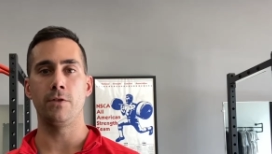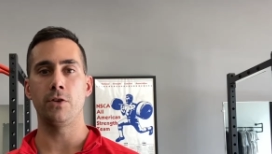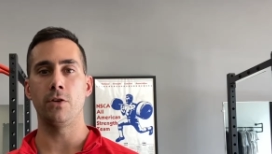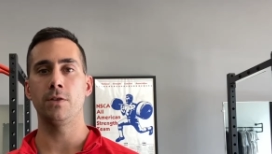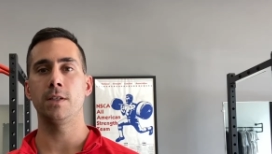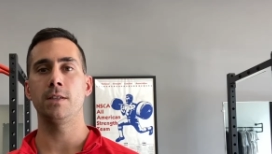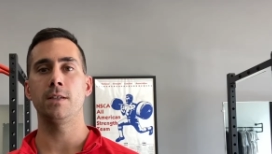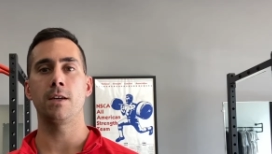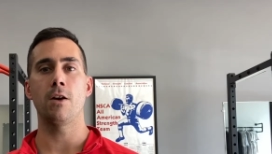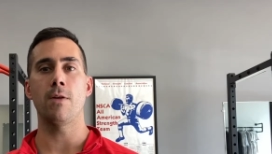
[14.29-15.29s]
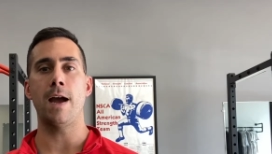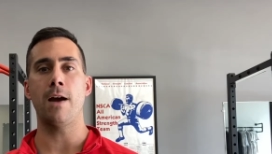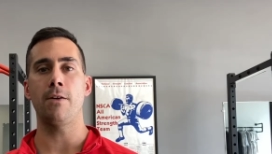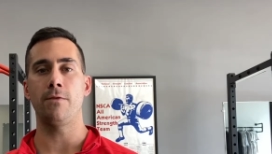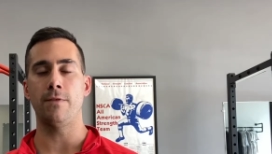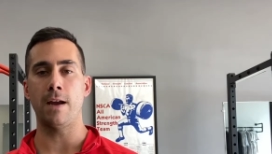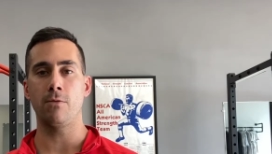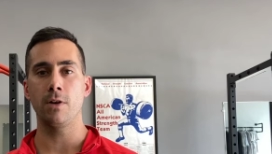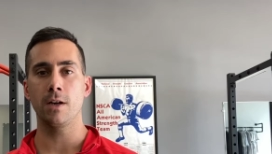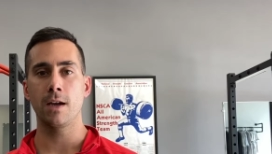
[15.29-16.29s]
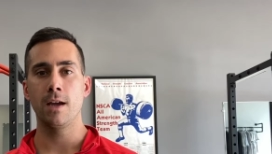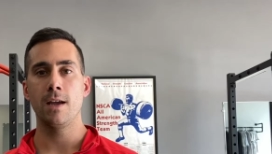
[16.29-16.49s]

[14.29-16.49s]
chosen to go out of network,